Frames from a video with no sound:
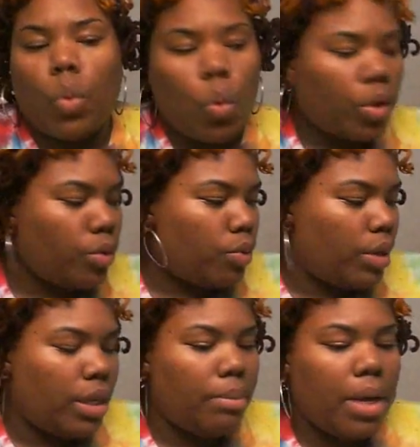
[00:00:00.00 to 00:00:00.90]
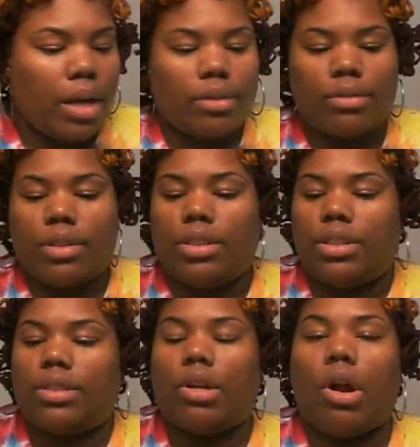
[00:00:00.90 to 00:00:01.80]
oil in a bottle. It's
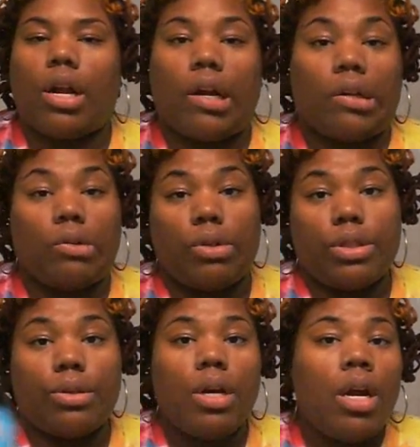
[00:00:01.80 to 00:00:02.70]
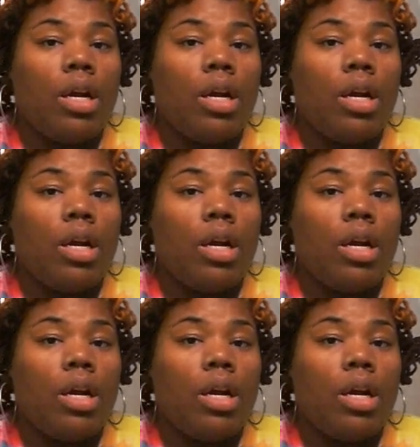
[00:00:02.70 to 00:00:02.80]
just the argan oil.